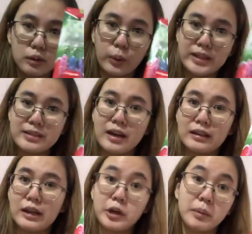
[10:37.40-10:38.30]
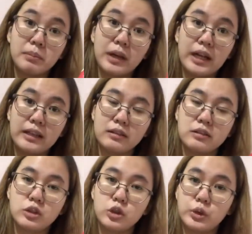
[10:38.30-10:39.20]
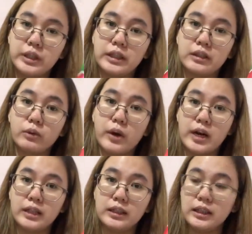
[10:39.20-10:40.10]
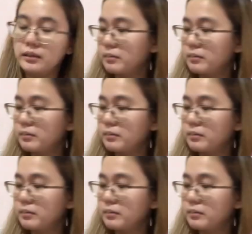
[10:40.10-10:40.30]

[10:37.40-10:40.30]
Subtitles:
Twice na ako nagpalit during quarantine.